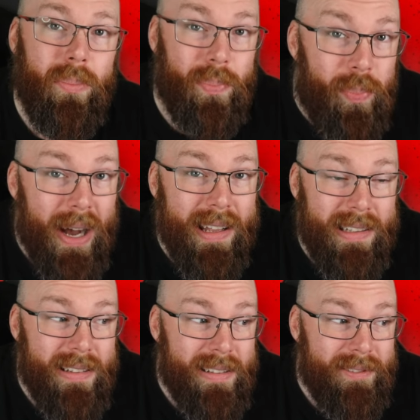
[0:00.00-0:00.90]
But
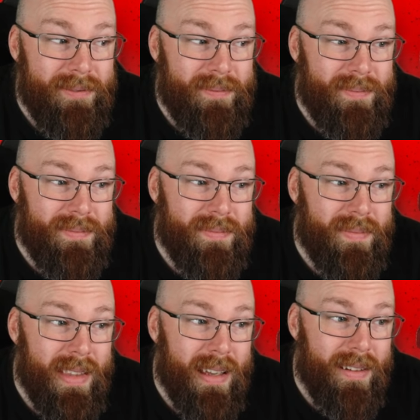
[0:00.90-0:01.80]

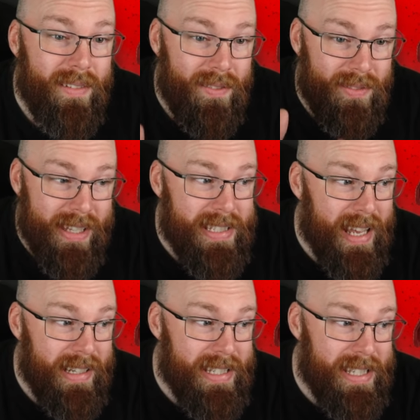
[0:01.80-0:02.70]
this
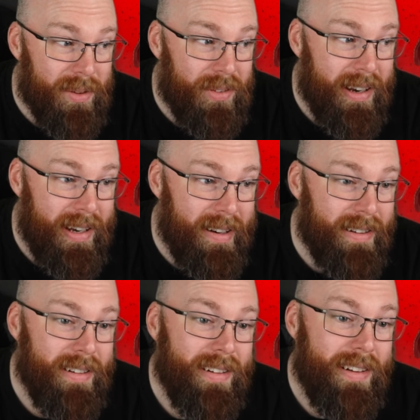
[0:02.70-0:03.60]
kind of stuff right
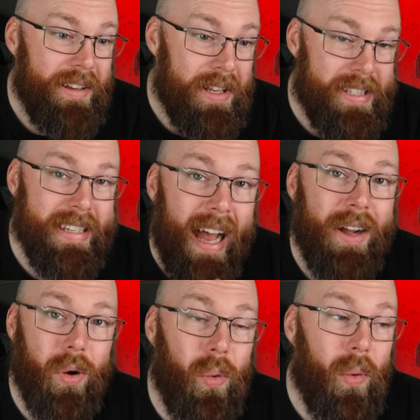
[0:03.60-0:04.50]
here is
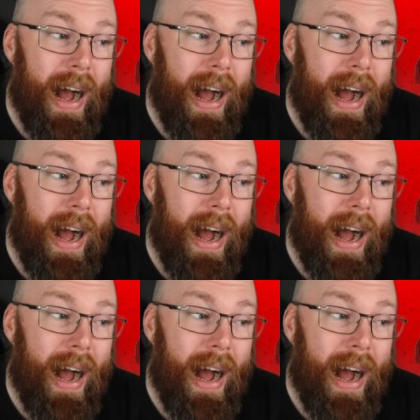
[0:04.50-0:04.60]
not cool.